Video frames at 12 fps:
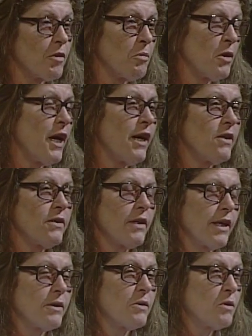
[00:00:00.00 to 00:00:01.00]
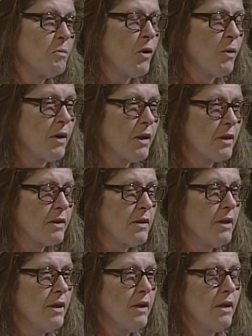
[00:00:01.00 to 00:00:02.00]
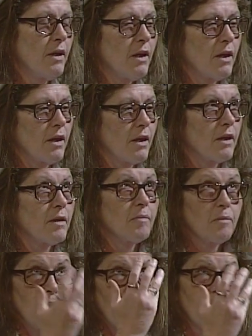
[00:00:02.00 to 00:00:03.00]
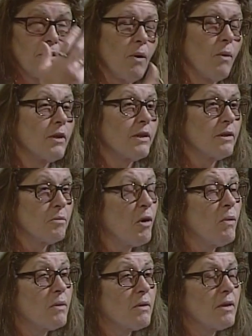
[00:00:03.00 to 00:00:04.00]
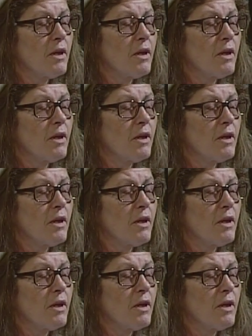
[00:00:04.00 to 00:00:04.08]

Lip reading: prayers. I do smoke, offer holy smoke.